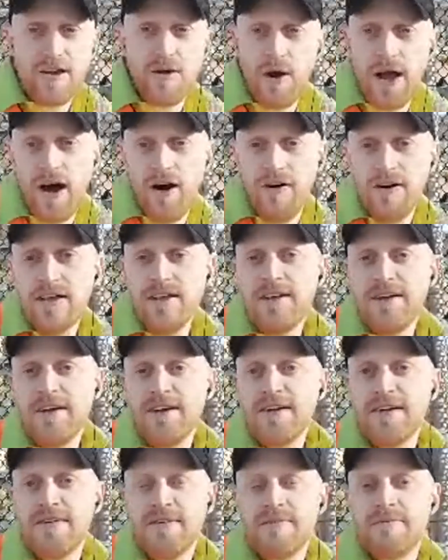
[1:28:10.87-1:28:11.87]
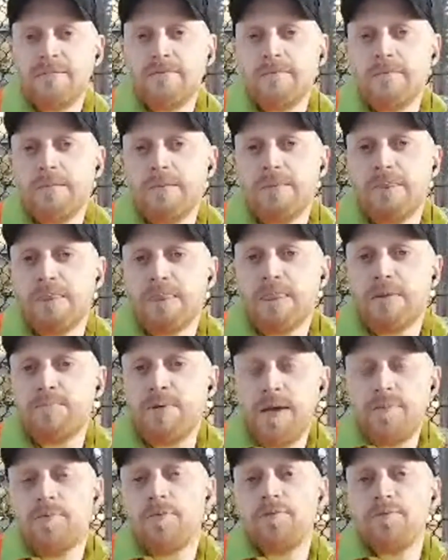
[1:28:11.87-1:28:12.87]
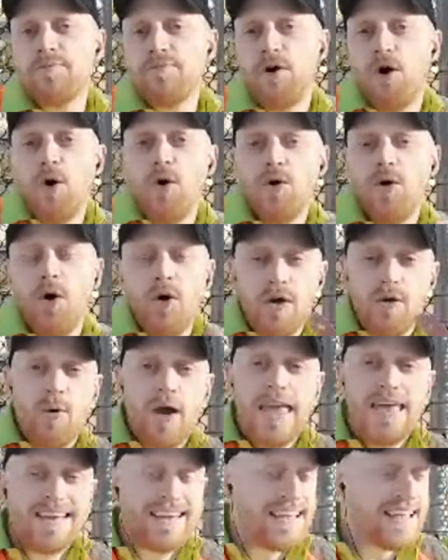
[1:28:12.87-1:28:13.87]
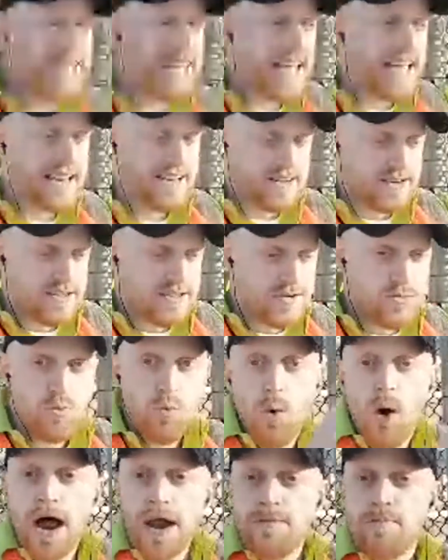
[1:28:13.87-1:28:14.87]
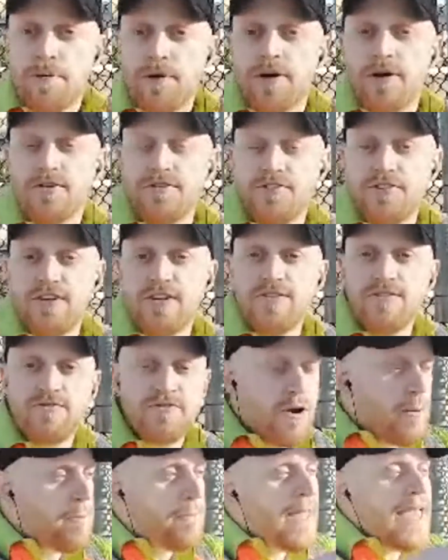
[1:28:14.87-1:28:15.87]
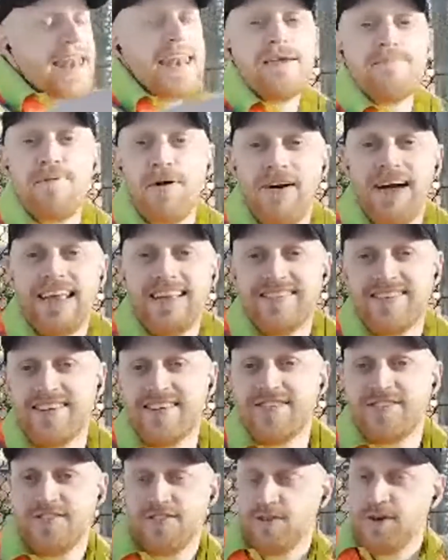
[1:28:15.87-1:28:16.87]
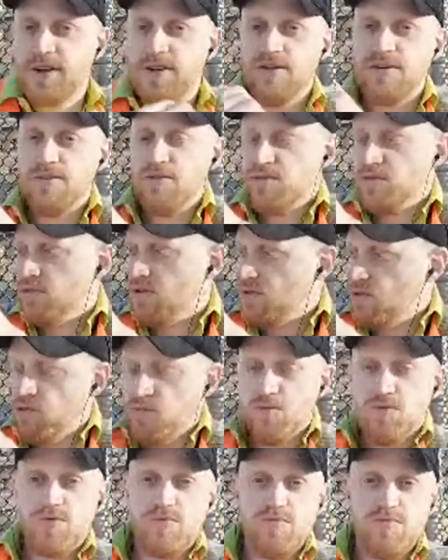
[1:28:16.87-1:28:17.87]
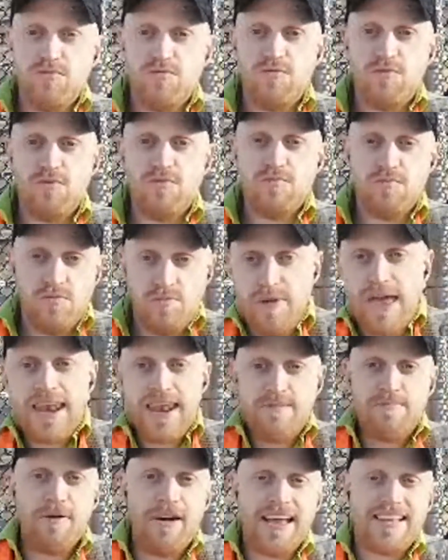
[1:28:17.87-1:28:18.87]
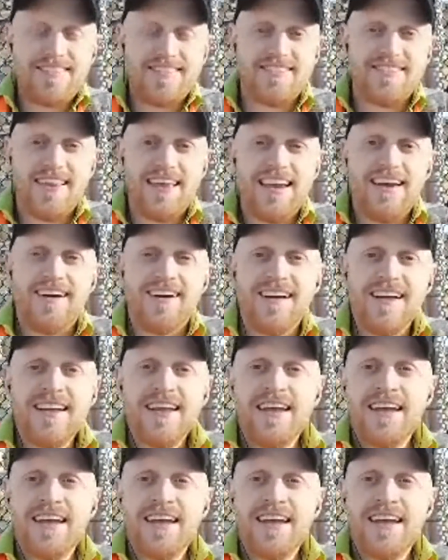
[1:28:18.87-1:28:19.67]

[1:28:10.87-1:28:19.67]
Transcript: well, people, the only way you can get one person from many places to uh, many places here,